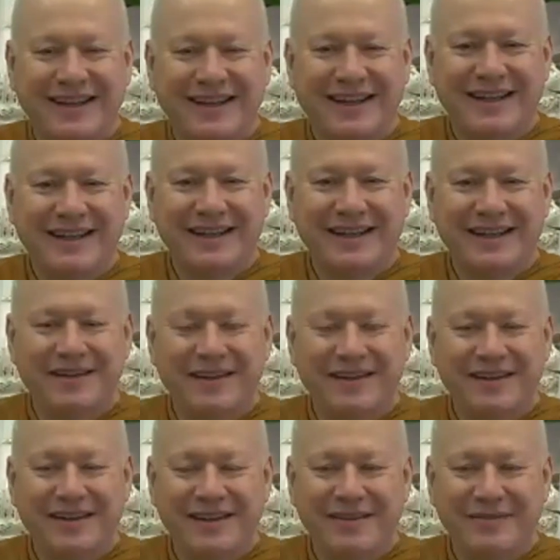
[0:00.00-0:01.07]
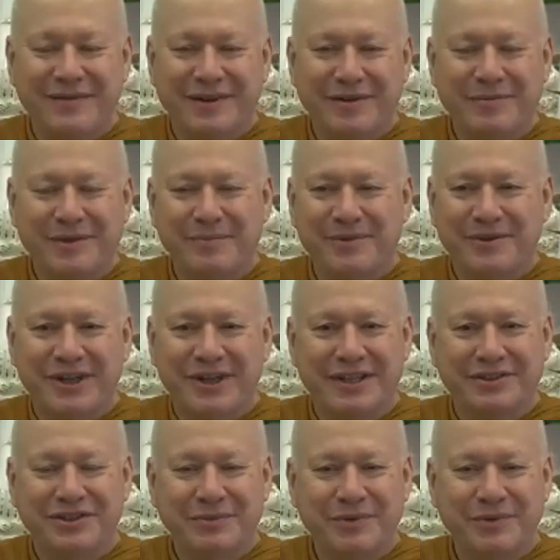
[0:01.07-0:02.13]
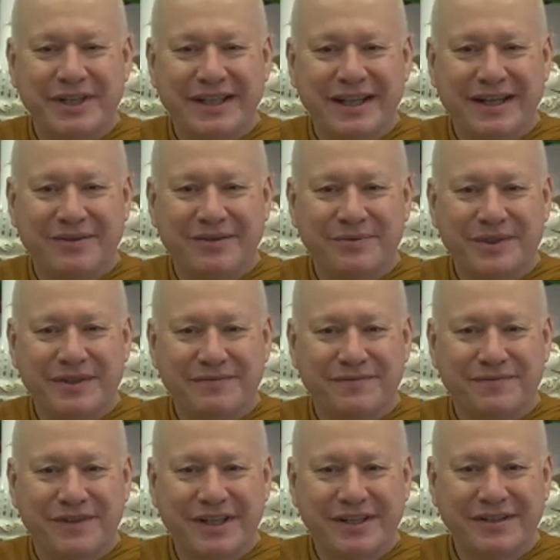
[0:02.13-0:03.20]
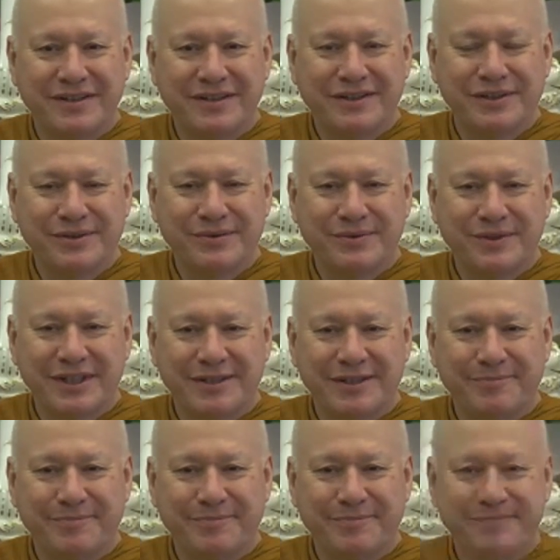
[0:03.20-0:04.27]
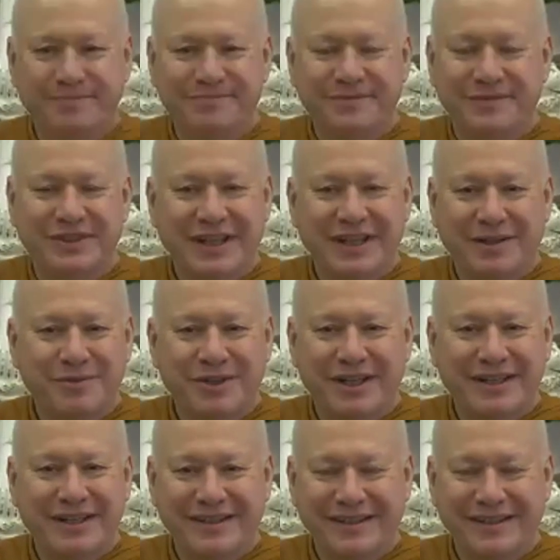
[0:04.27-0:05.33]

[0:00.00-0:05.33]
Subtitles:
And then, if I remember right, she went out with a friend to celebrate,